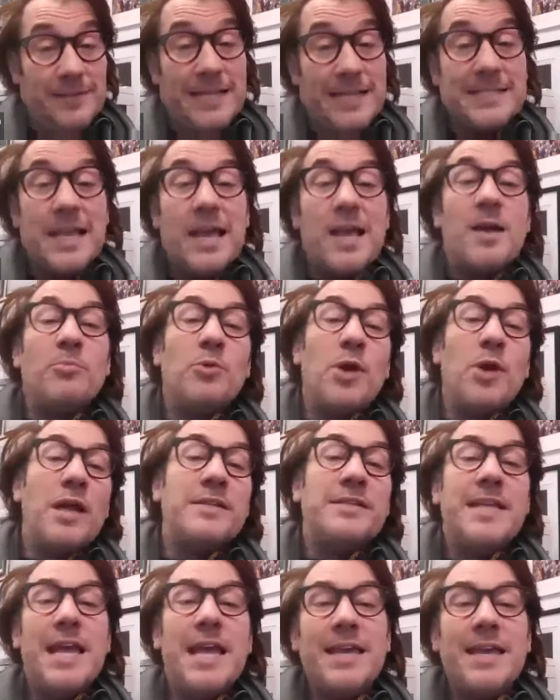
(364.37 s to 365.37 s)
It's like a
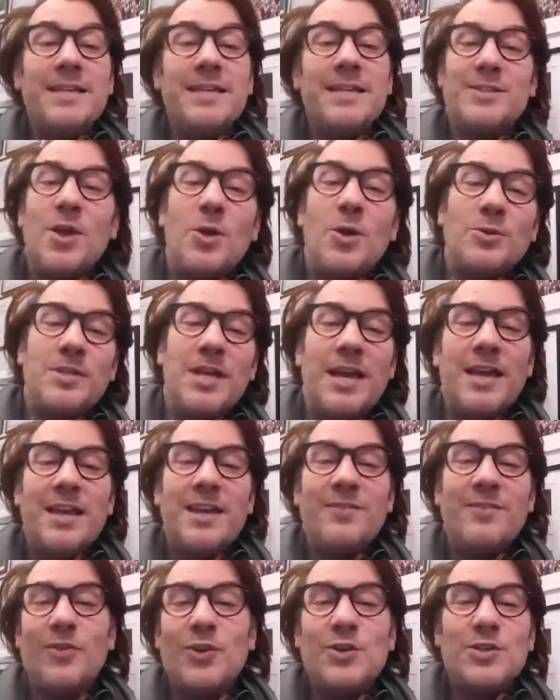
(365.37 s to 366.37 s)
breathtaking,
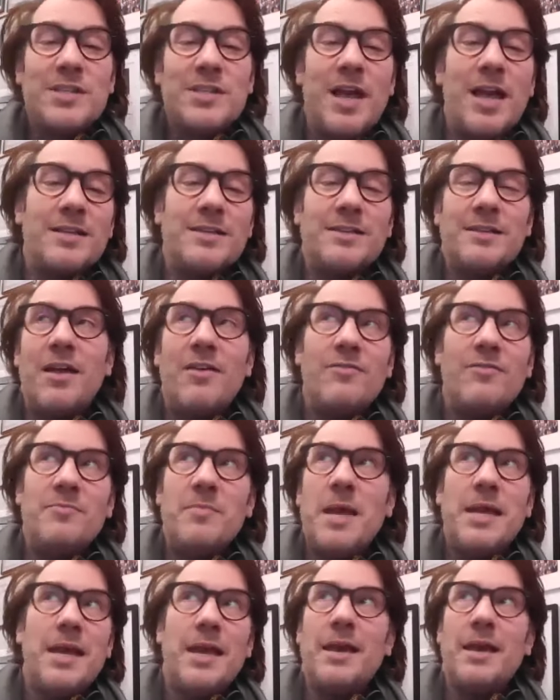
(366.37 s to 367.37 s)
soul-taking, first sight,
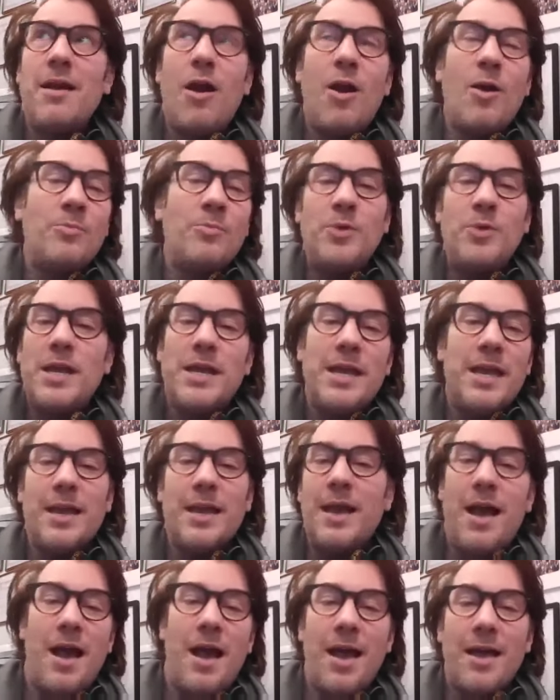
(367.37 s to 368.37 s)
love-making,
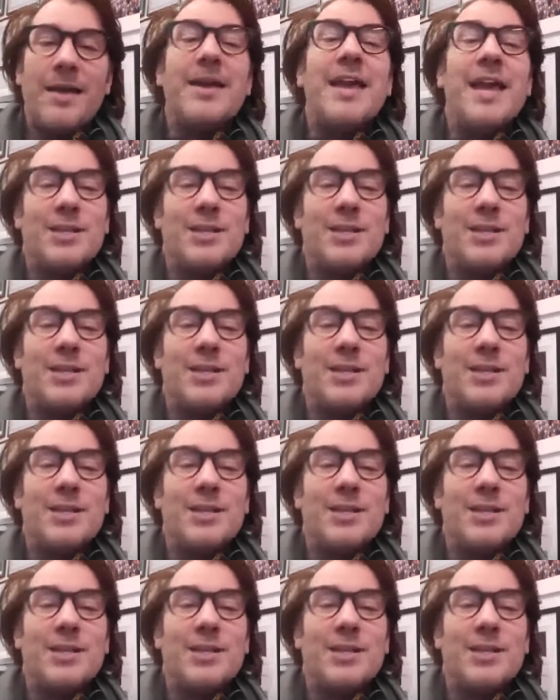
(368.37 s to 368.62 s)
heartbreaking guy.